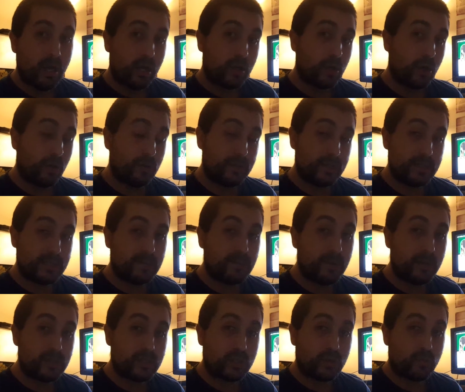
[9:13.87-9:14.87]
gold is
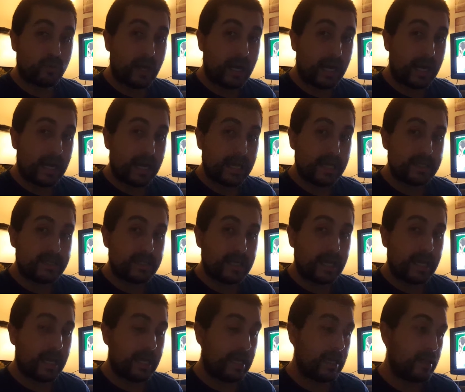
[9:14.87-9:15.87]
supposed to rise,
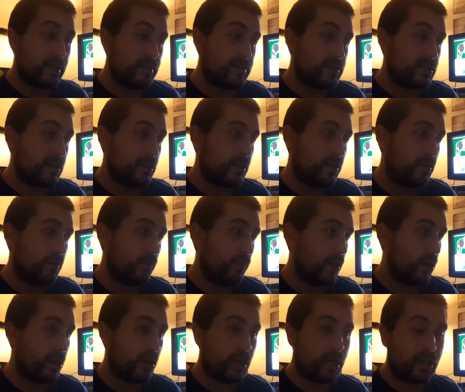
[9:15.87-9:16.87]
and
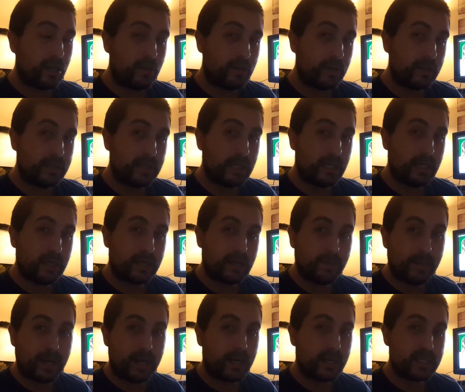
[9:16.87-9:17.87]
we already know that the
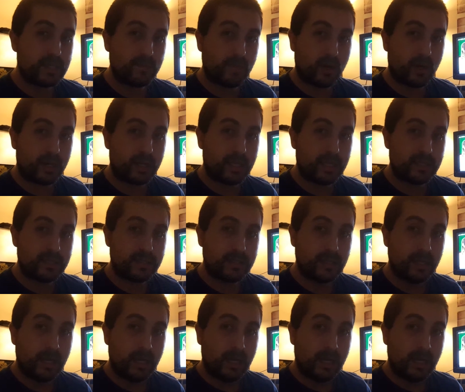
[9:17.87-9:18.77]
commodities markets